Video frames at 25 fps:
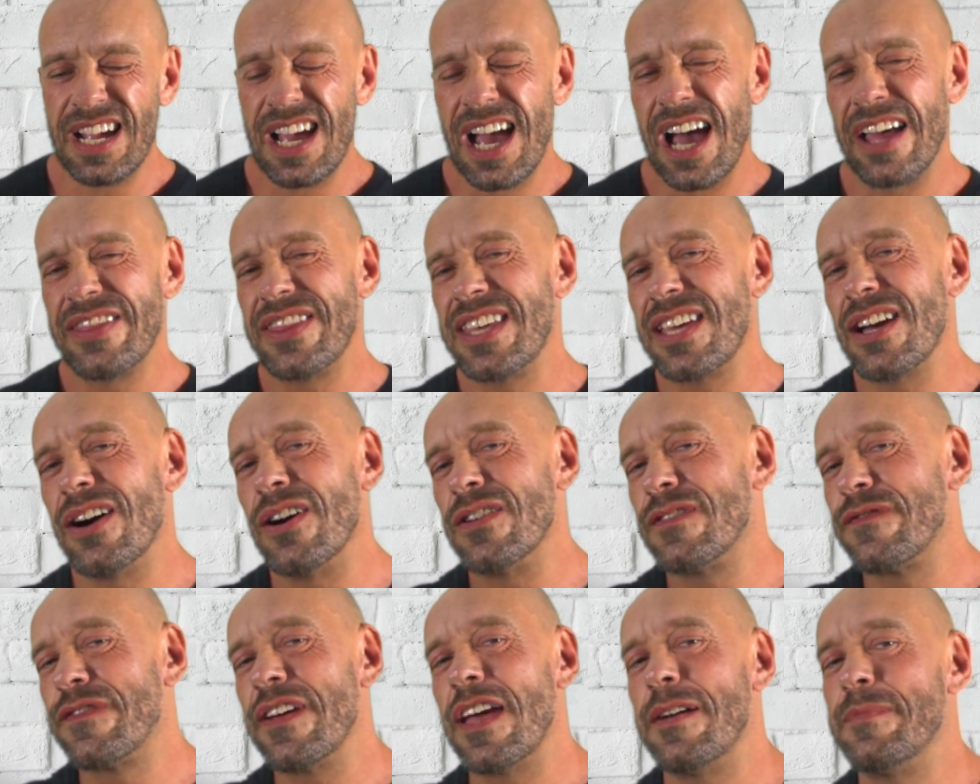And the
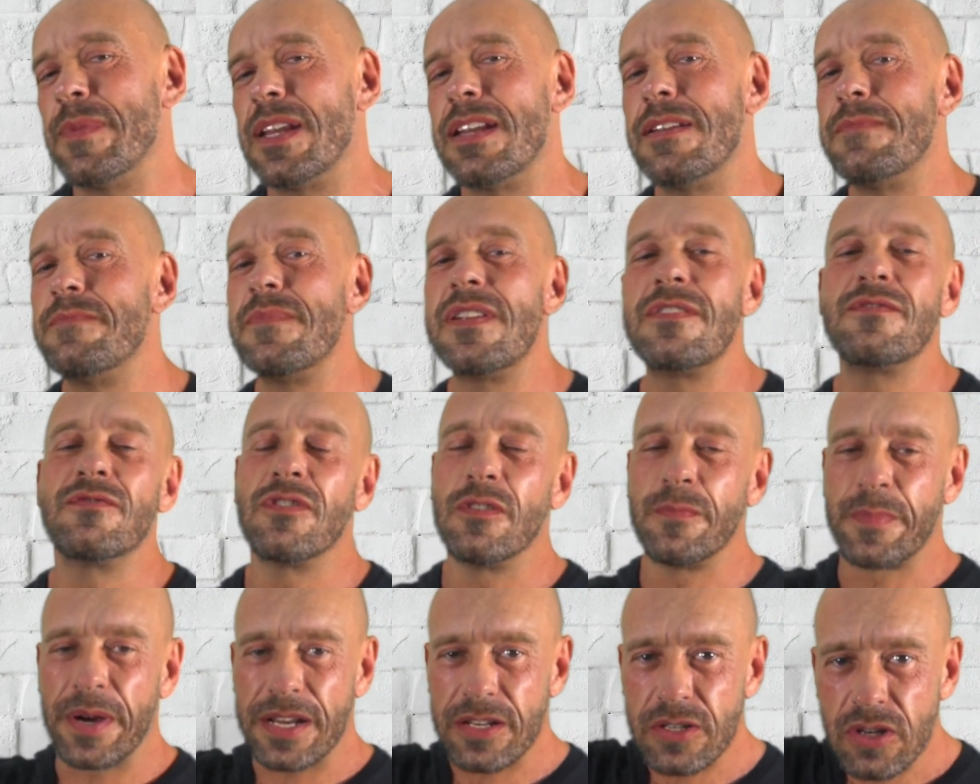odd vitamin and
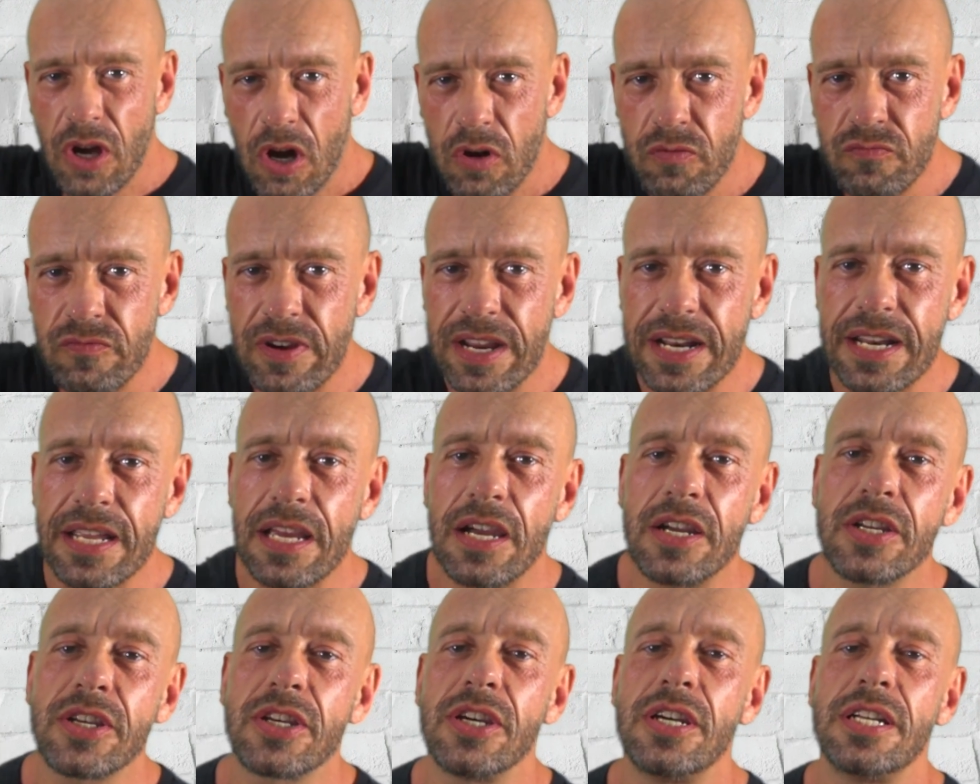mineral, but not really
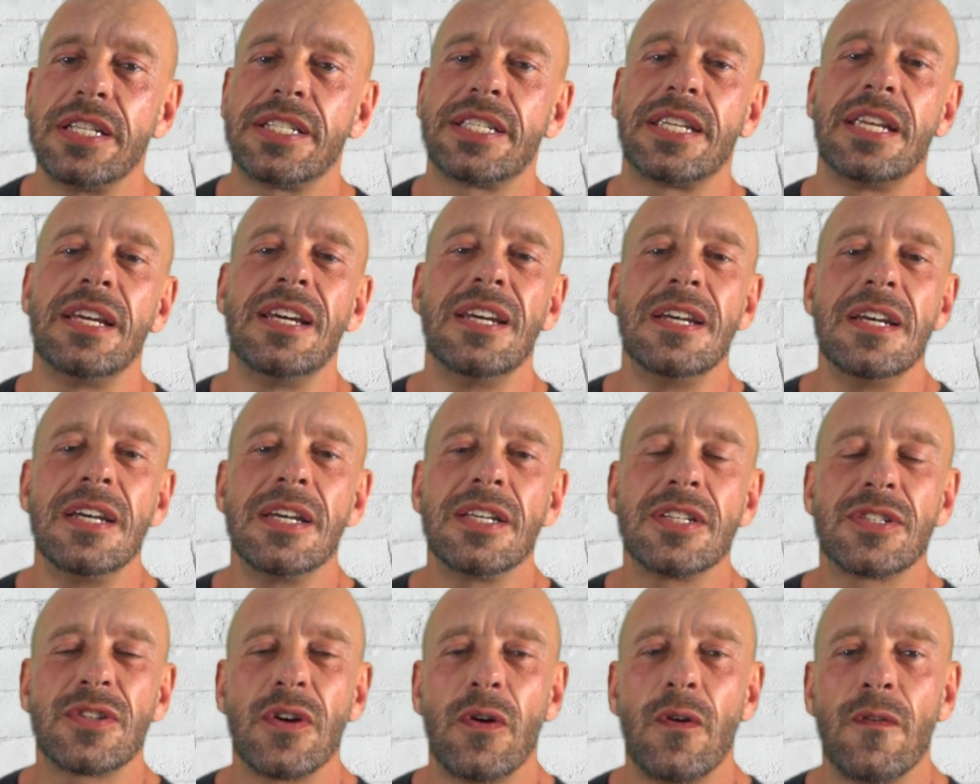a good
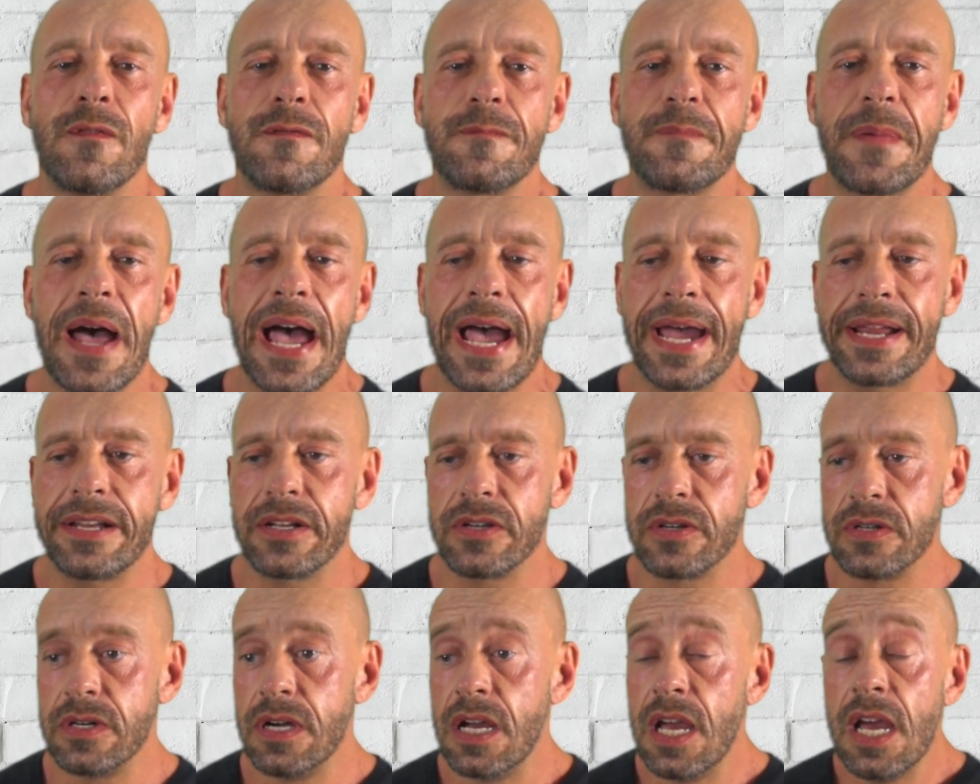sort of
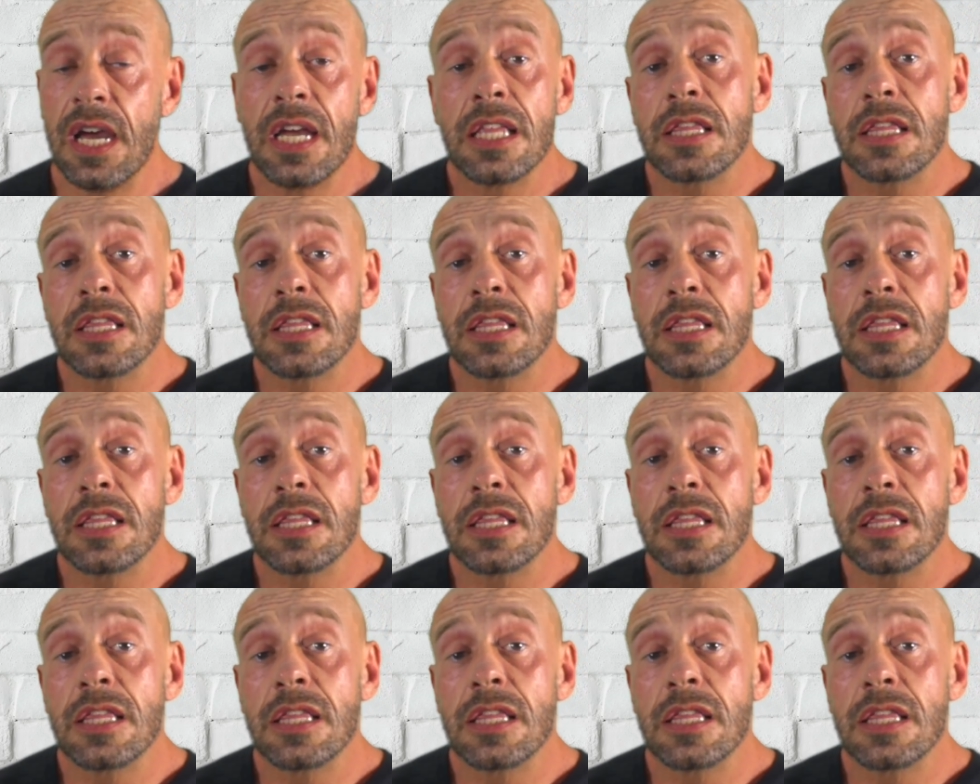panel.